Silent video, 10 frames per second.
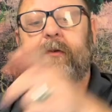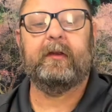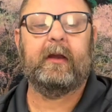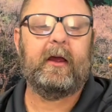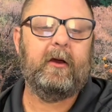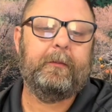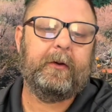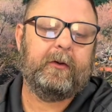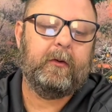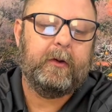and I hope
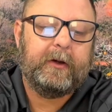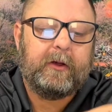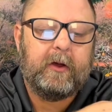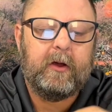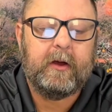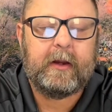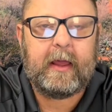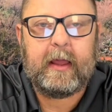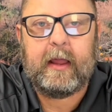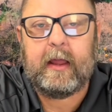you're doing good
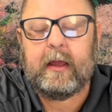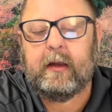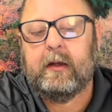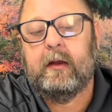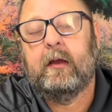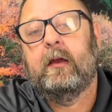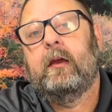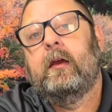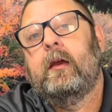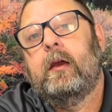and
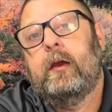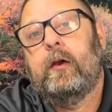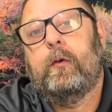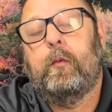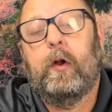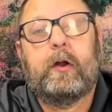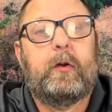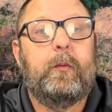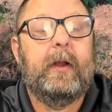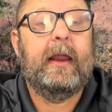
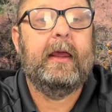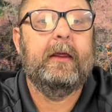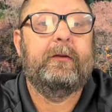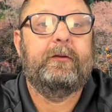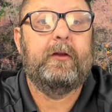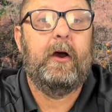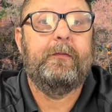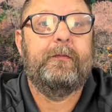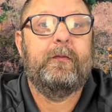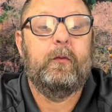work related
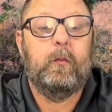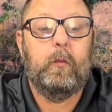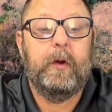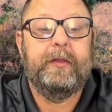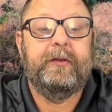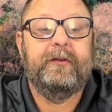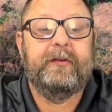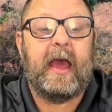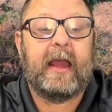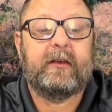stuff with
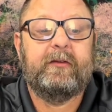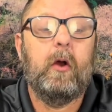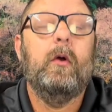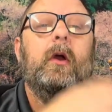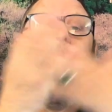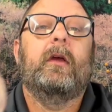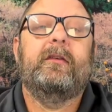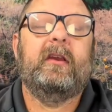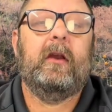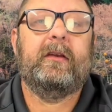Zach. So,
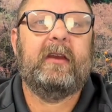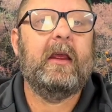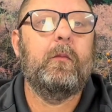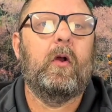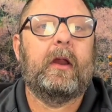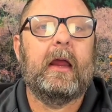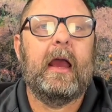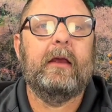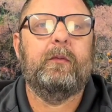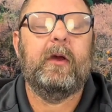teamwork,
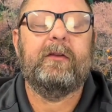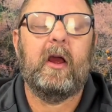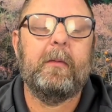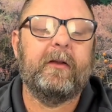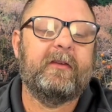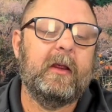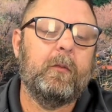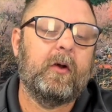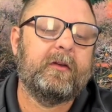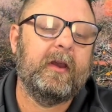guys. We're going to talk about
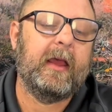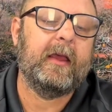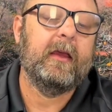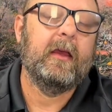teamwork today.